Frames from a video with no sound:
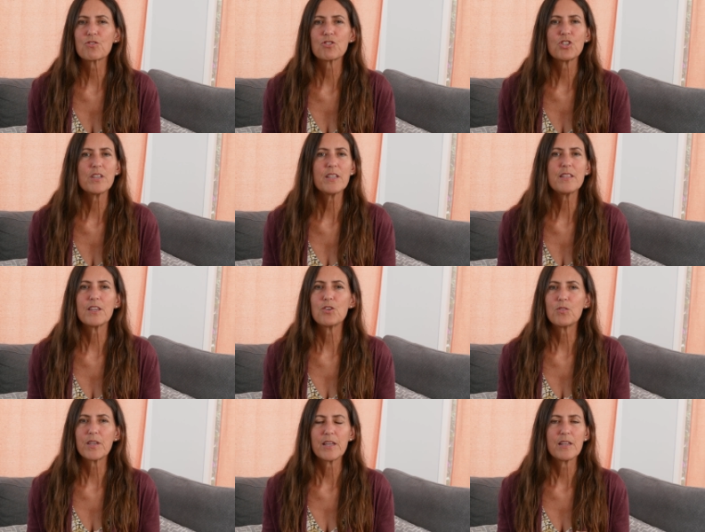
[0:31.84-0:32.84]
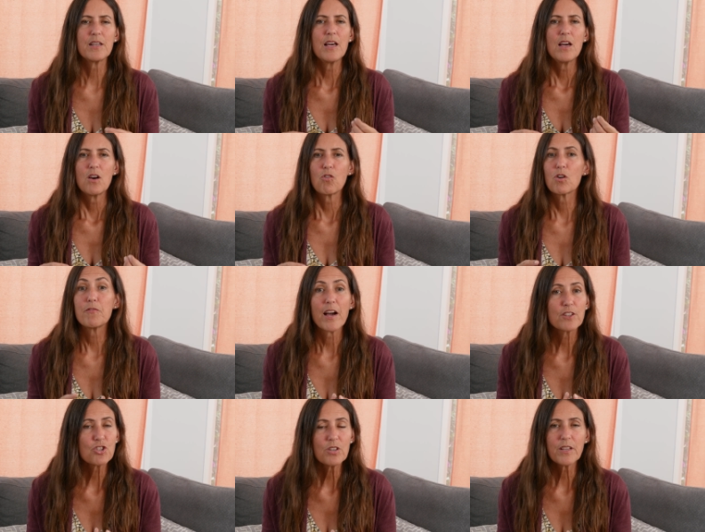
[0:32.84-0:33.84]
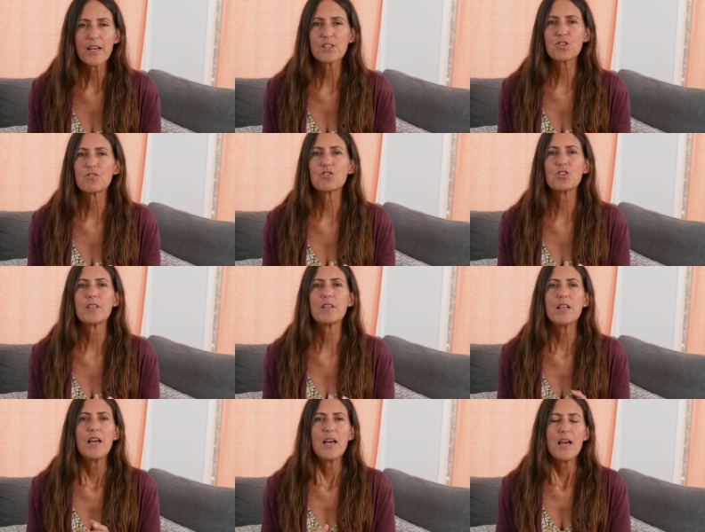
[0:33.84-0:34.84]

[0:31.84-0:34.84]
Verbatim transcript: estrogen that you can, or a vaginal estrogen.